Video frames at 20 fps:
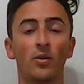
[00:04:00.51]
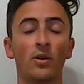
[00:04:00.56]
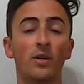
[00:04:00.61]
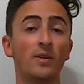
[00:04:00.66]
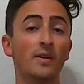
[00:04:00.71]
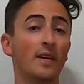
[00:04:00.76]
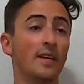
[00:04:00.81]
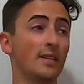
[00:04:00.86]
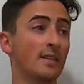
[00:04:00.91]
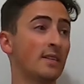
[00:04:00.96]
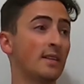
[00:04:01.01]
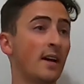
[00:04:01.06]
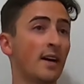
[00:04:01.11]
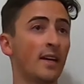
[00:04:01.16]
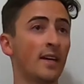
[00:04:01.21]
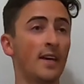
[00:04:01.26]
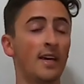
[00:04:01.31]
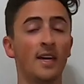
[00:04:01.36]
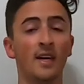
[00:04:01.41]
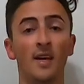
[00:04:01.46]
or you get
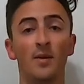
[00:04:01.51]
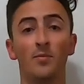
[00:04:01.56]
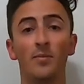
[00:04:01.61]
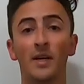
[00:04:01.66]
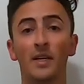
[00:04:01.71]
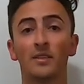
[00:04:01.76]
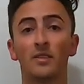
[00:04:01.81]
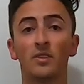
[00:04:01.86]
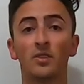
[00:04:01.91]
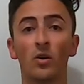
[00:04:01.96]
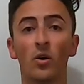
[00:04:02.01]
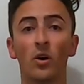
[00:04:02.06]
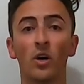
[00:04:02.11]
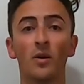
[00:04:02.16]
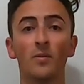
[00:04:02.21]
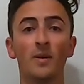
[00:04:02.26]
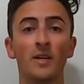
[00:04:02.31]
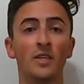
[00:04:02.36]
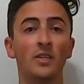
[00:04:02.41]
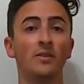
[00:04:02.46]
stuck in a big
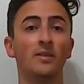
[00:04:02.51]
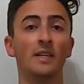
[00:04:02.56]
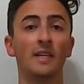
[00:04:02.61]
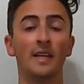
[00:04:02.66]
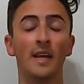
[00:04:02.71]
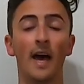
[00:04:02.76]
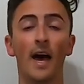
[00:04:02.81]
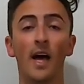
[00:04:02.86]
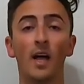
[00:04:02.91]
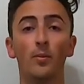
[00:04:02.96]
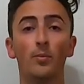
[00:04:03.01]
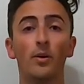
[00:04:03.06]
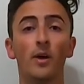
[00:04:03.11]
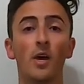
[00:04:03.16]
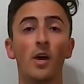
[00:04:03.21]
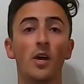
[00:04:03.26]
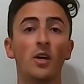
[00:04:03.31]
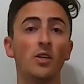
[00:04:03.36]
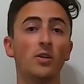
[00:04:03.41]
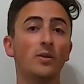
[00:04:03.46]
storm and you need help,
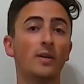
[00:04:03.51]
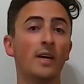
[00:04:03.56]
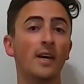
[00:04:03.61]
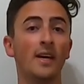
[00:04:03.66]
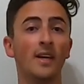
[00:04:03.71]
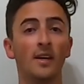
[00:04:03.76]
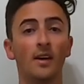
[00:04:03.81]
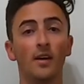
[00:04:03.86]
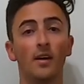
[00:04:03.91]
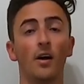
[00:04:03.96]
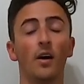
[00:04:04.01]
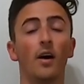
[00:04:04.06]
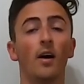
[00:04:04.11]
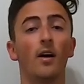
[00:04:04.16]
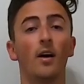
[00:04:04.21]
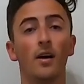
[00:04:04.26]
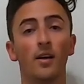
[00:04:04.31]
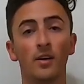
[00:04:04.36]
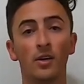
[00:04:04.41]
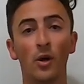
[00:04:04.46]
you can
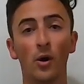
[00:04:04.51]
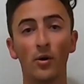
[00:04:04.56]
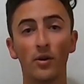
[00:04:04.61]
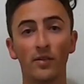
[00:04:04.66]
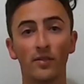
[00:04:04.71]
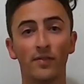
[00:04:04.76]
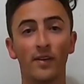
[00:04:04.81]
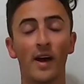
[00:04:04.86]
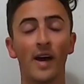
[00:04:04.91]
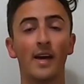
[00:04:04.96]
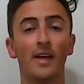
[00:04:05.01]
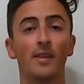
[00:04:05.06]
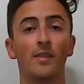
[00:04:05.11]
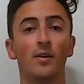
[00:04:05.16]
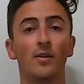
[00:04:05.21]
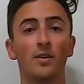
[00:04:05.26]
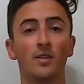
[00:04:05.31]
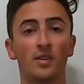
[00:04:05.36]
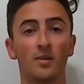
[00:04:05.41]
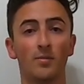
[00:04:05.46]
notify
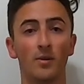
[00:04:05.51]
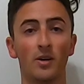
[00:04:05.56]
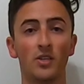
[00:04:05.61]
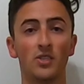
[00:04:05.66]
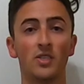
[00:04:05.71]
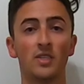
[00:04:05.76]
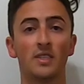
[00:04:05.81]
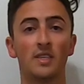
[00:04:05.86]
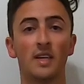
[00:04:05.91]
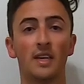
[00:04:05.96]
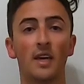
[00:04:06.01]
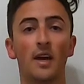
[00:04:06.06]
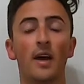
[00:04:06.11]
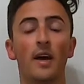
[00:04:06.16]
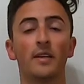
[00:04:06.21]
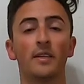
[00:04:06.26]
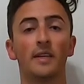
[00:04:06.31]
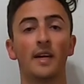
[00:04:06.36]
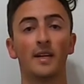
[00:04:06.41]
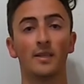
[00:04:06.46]
those emergency
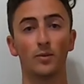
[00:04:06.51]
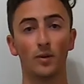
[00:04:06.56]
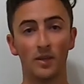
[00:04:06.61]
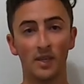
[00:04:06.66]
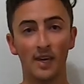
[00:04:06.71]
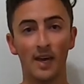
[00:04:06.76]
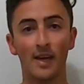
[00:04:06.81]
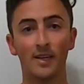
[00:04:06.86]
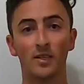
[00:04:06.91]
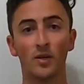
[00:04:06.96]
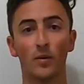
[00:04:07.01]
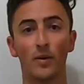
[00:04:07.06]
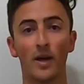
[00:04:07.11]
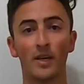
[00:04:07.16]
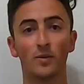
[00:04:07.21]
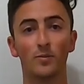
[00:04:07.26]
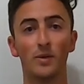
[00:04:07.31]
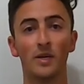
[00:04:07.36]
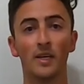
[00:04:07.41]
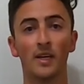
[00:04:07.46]
contacts with the
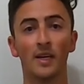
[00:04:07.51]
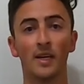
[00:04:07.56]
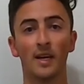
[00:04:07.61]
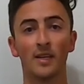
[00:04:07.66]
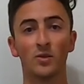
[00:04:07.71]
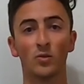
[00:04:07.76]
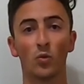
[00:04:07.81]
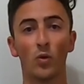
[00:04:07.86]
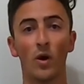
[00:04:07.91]
SOS beacon as